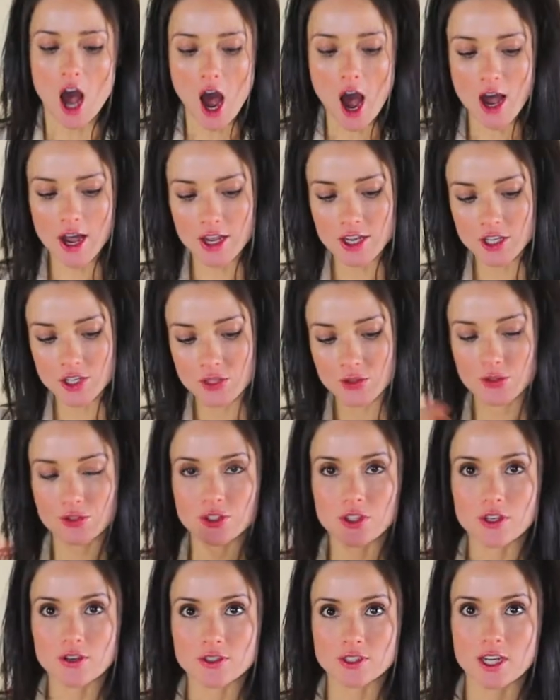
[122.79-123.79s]
I
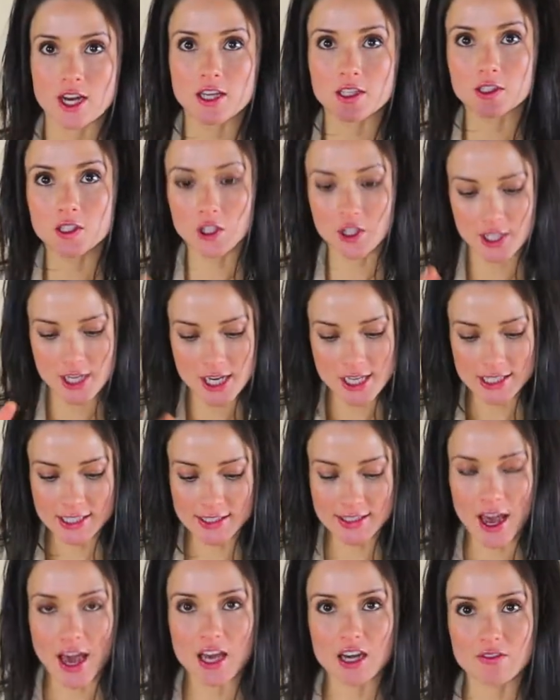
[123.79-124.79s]
use those and I look
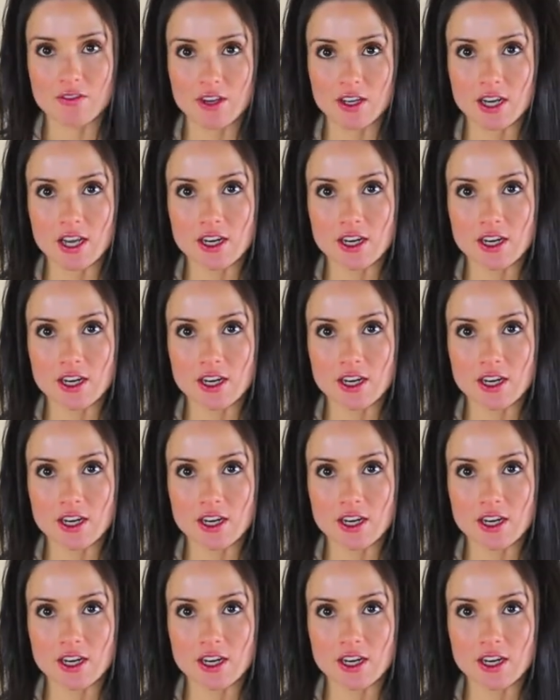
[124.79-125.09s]
inside of it,